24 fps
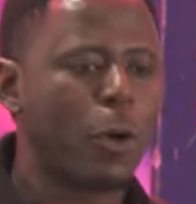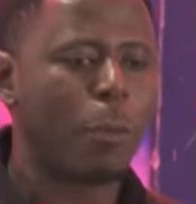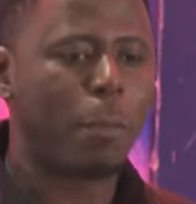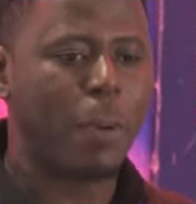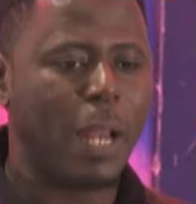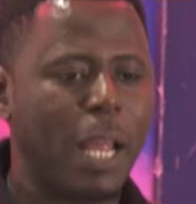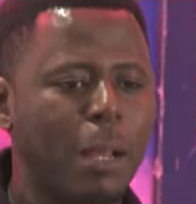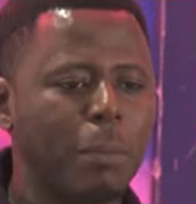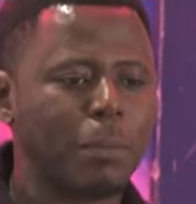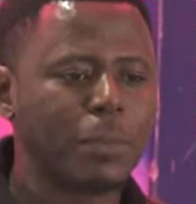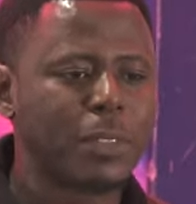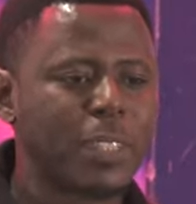
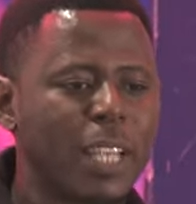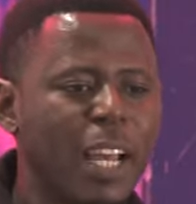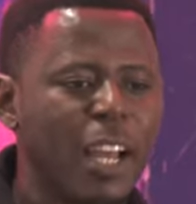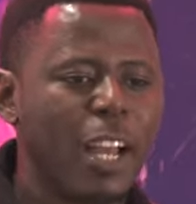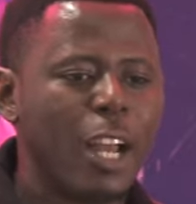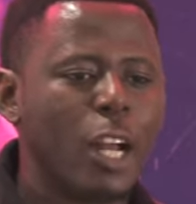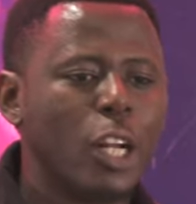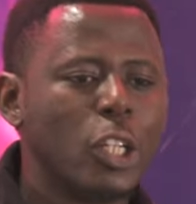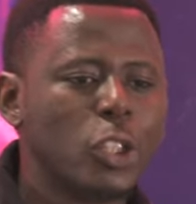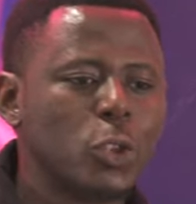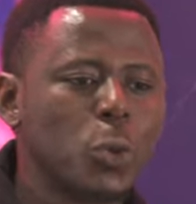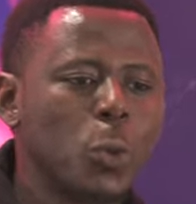problems
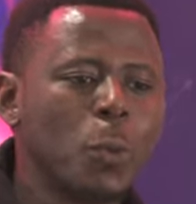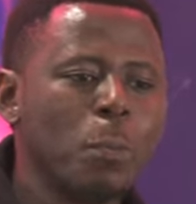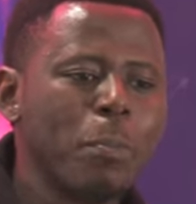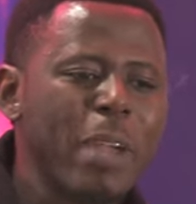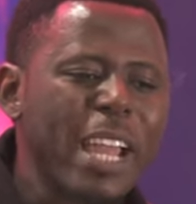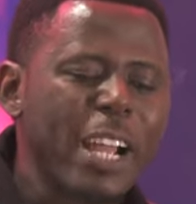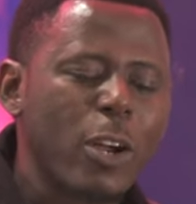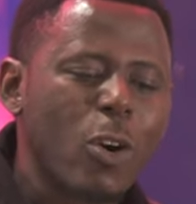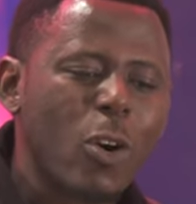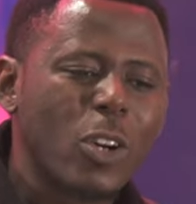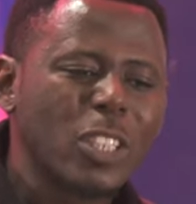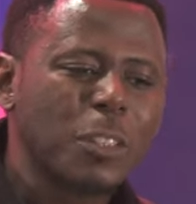to
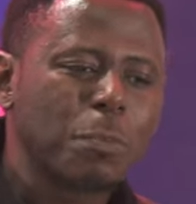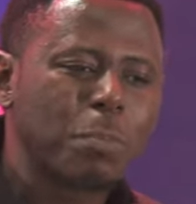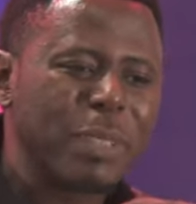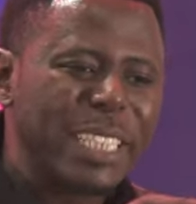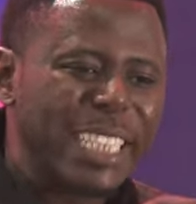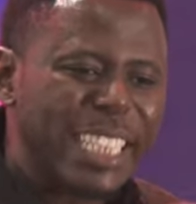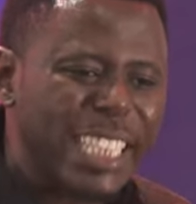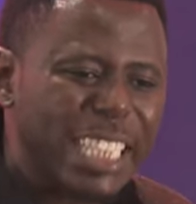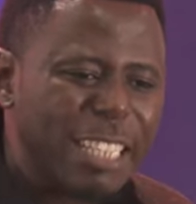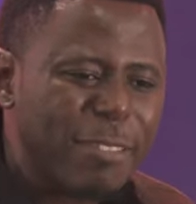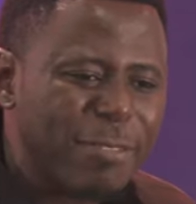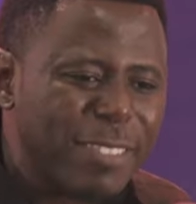make us
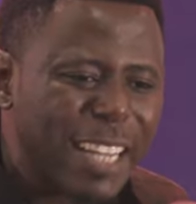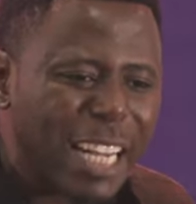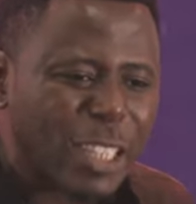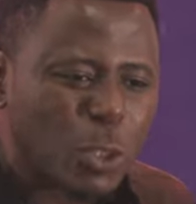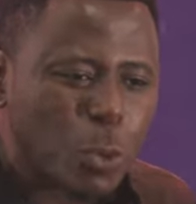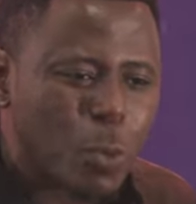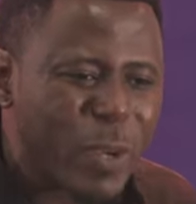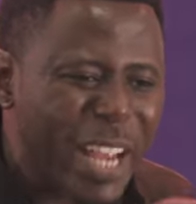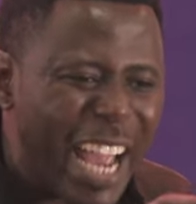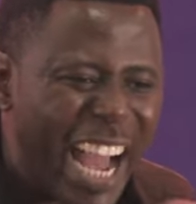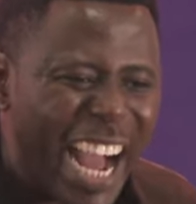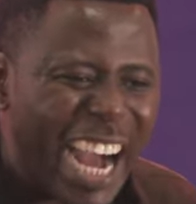believe
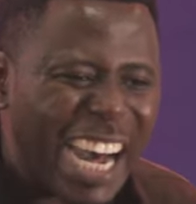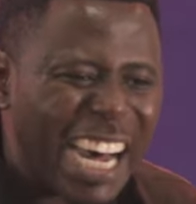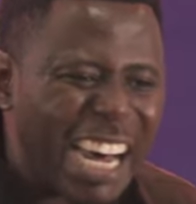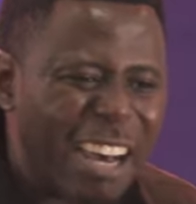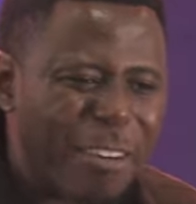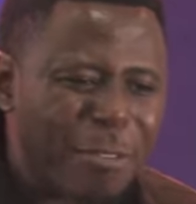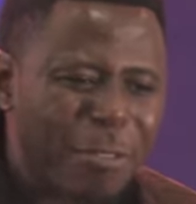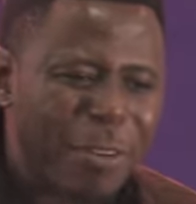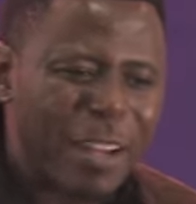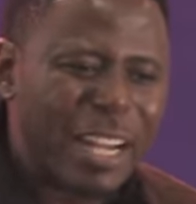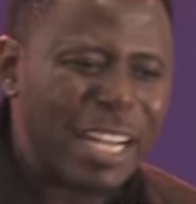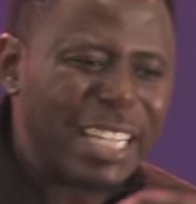that we
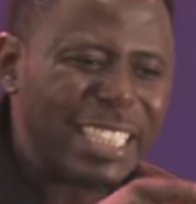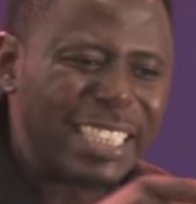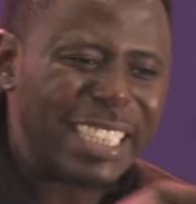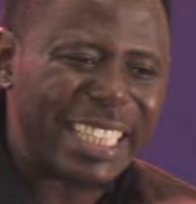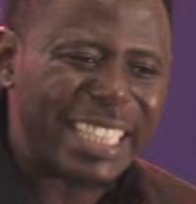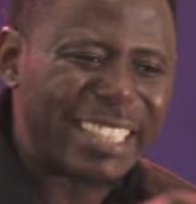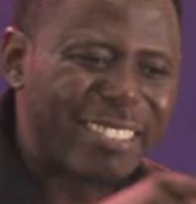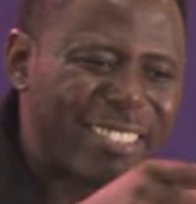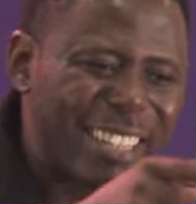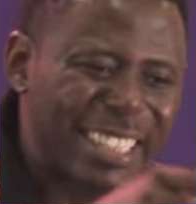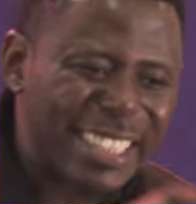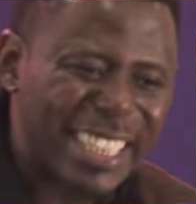have
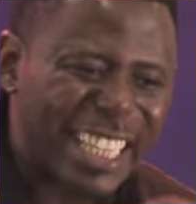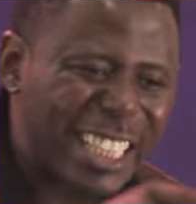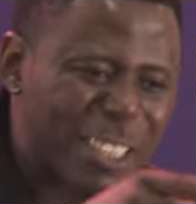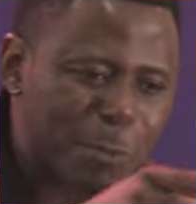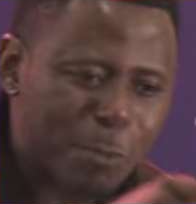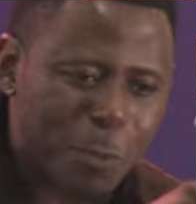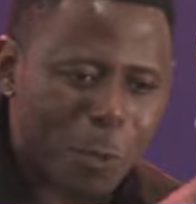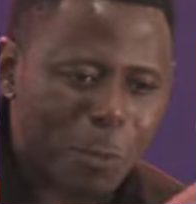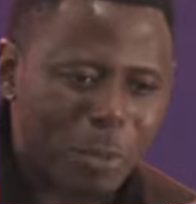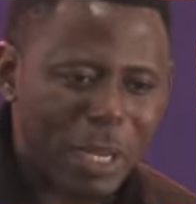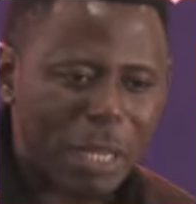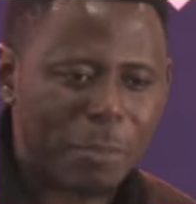the
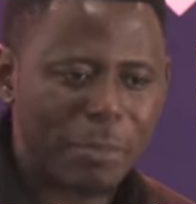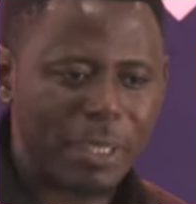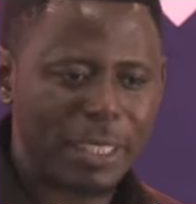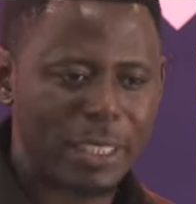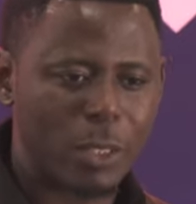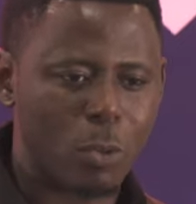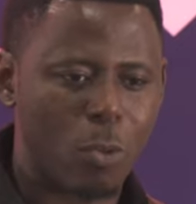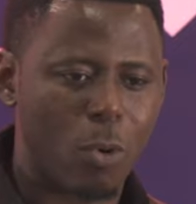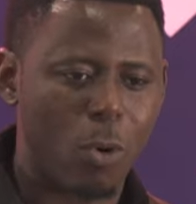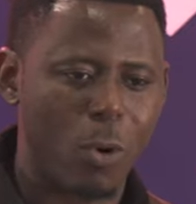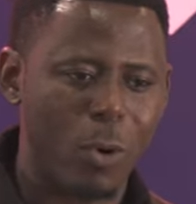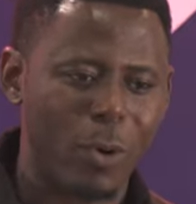greatest problem in
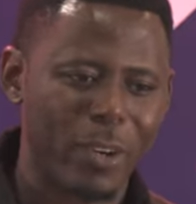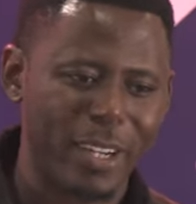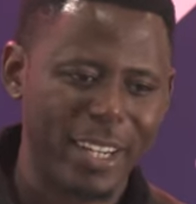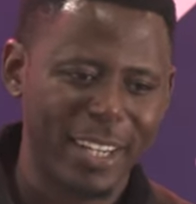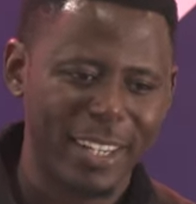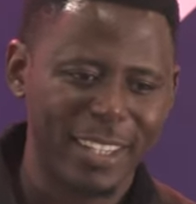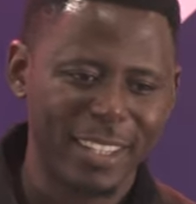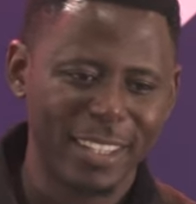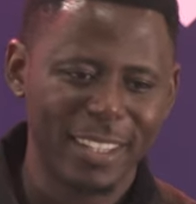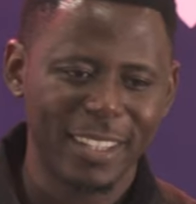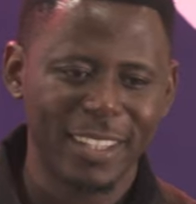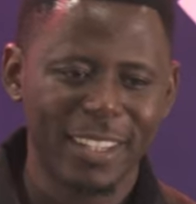the world.
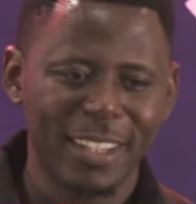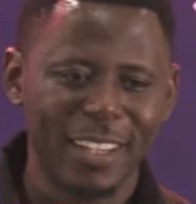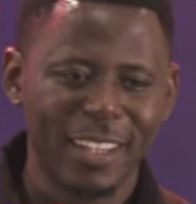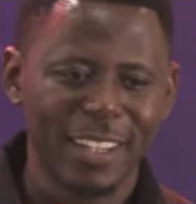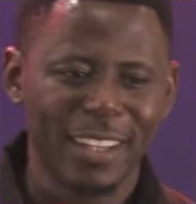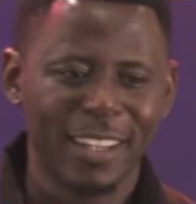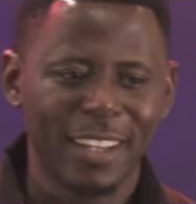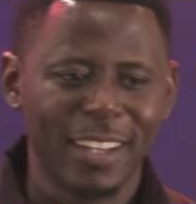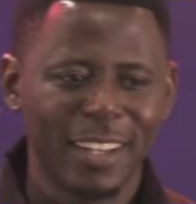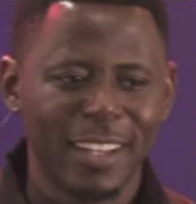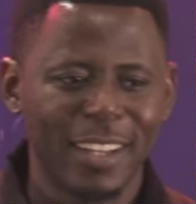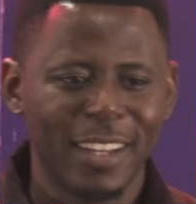
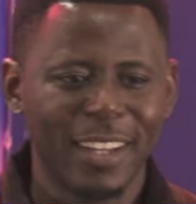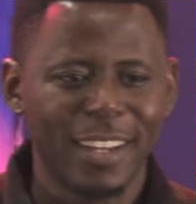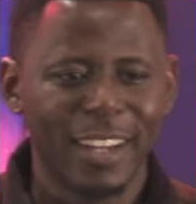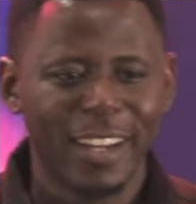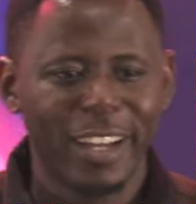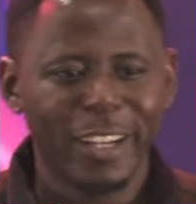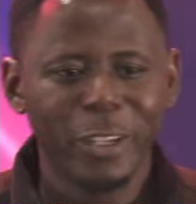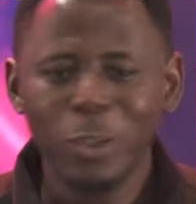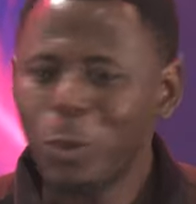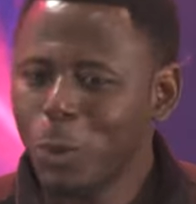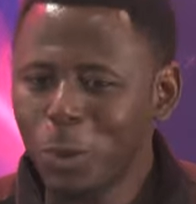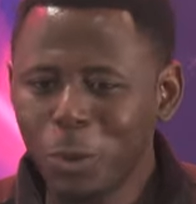
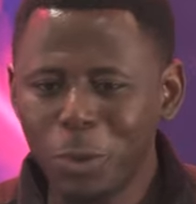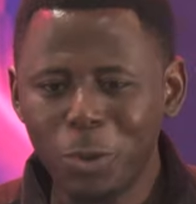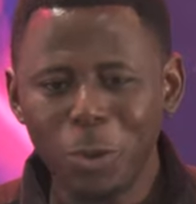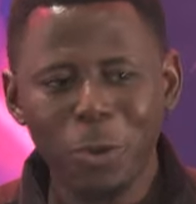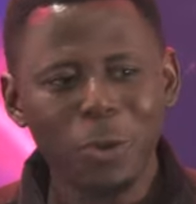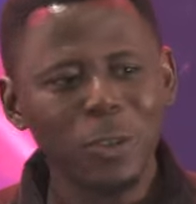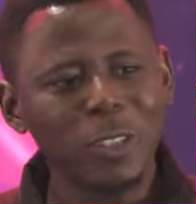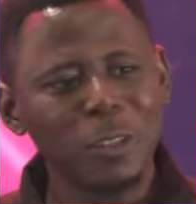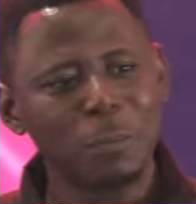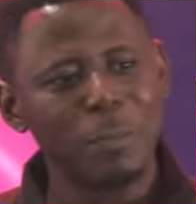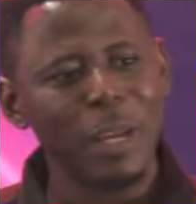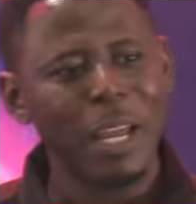You
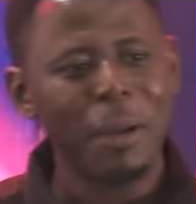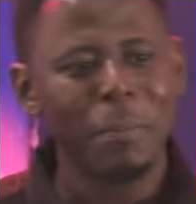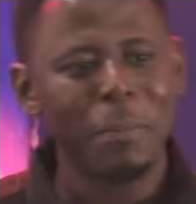don't,